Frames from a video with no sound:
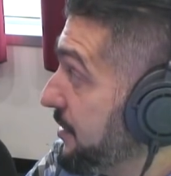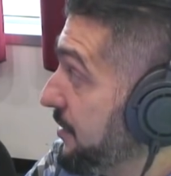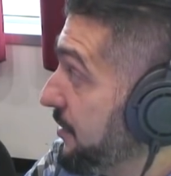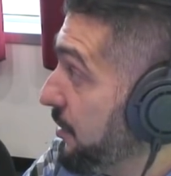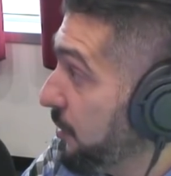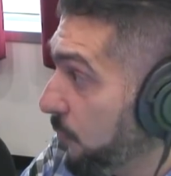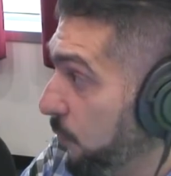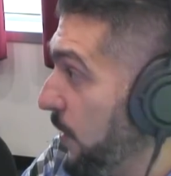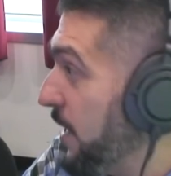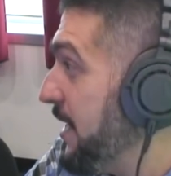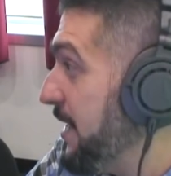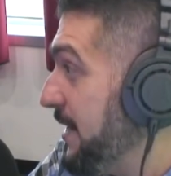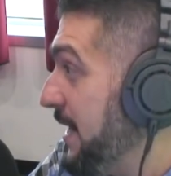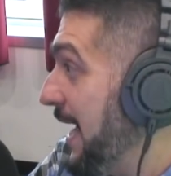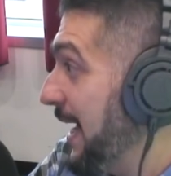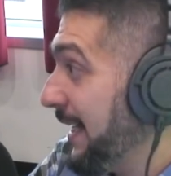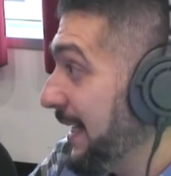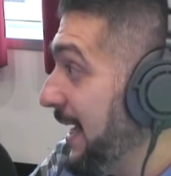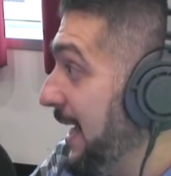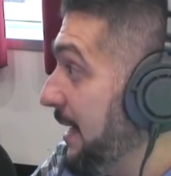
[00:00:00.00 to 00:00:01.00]
They're winning
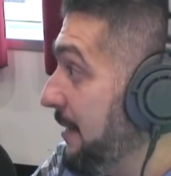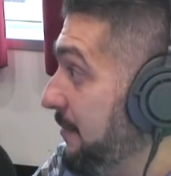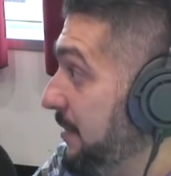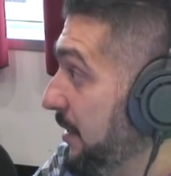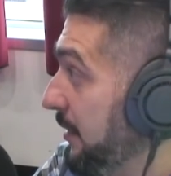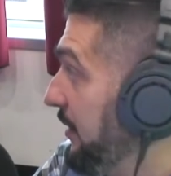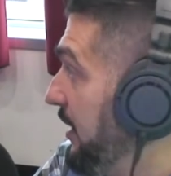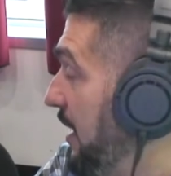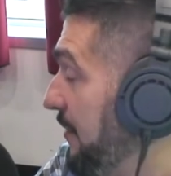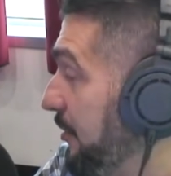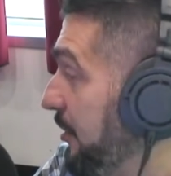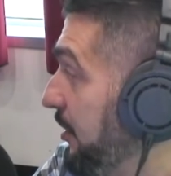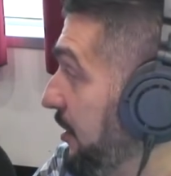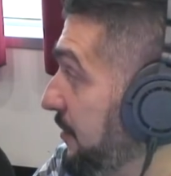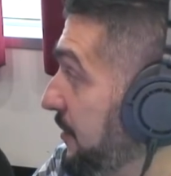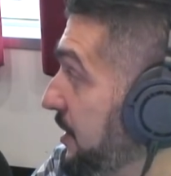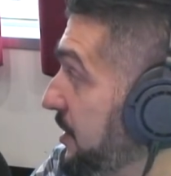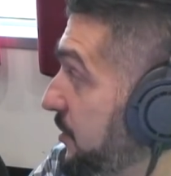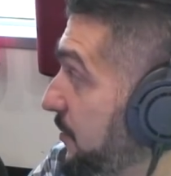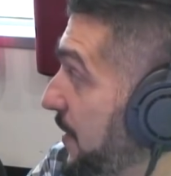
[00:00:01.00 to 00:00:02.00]
that game. You'll never
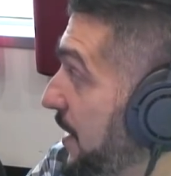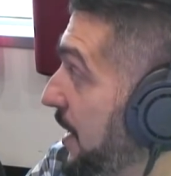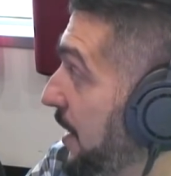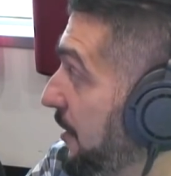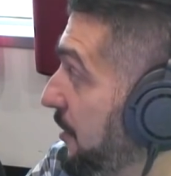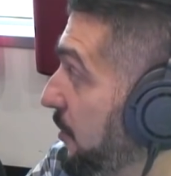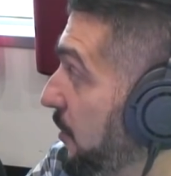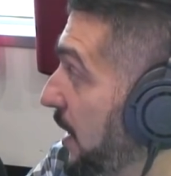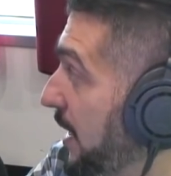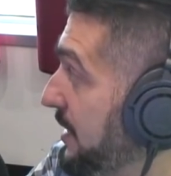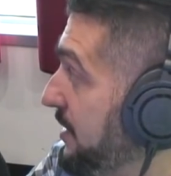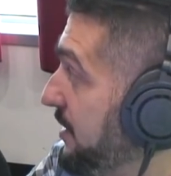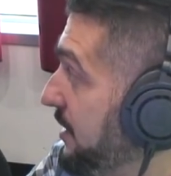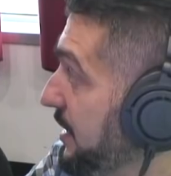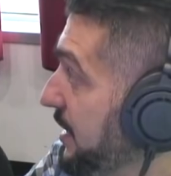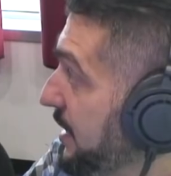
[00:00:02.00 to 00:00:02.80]
convince me otherwise.